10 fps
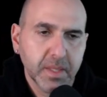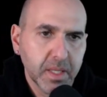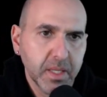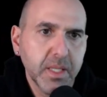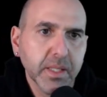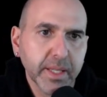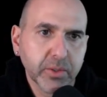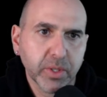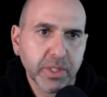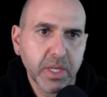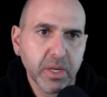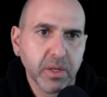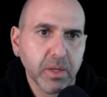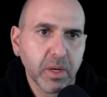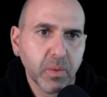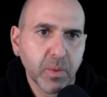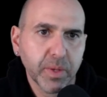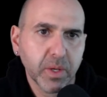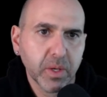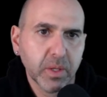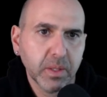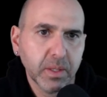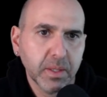These electrons here are what we call